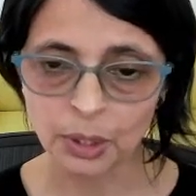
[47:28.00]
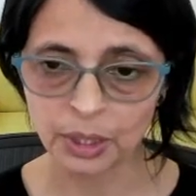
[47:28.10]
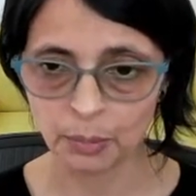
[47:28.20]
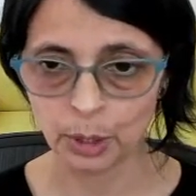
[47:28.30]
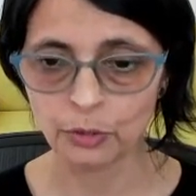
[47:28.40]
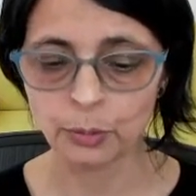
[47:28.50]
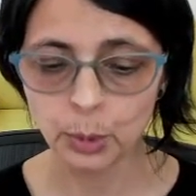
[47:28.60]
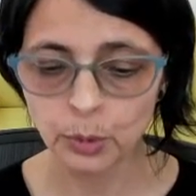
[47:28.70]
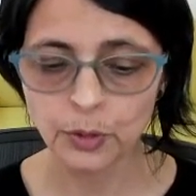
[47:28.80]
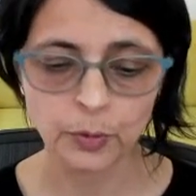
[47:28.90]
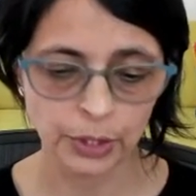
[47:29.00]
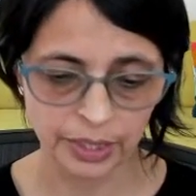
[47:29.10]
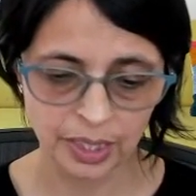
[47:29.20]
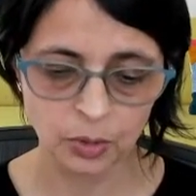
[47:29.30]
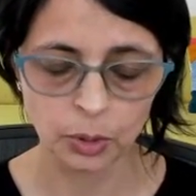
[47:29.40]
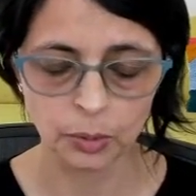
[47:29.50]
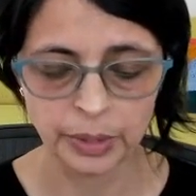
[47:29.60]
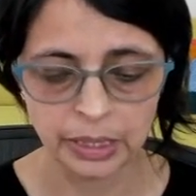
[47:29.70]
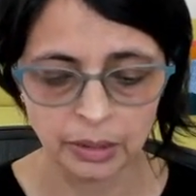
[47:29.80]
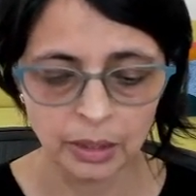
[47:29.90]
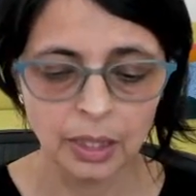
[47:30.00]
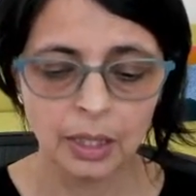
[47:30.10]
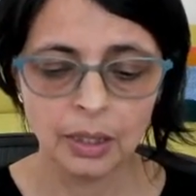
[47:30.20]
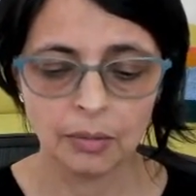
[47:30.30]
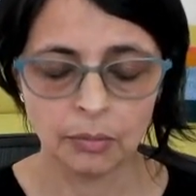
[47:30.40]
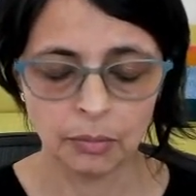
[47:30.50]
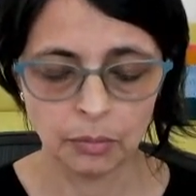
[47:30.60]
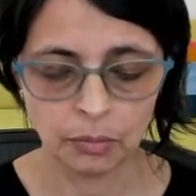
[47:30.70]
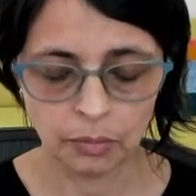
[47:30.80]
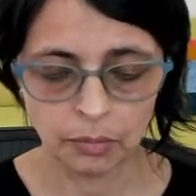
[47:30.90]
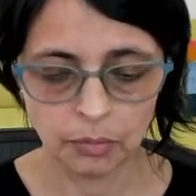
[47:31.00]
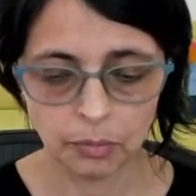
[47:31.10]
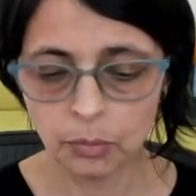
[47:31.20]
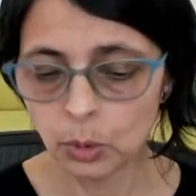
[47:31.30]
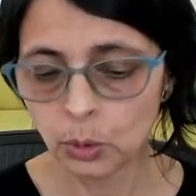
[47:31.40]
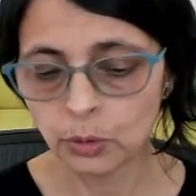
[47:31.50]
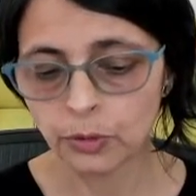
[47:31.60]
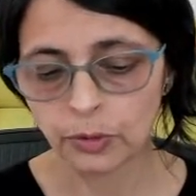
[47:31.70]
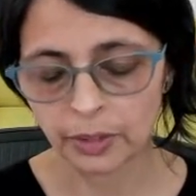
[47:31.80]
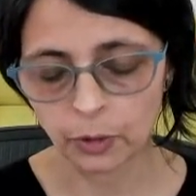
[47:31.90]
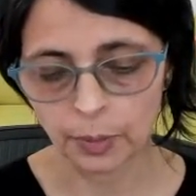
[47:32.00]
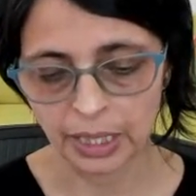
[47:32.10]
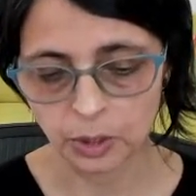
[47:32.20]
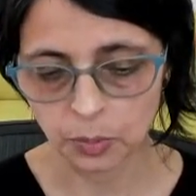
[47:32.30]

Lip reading: number of moves for this will be move from A to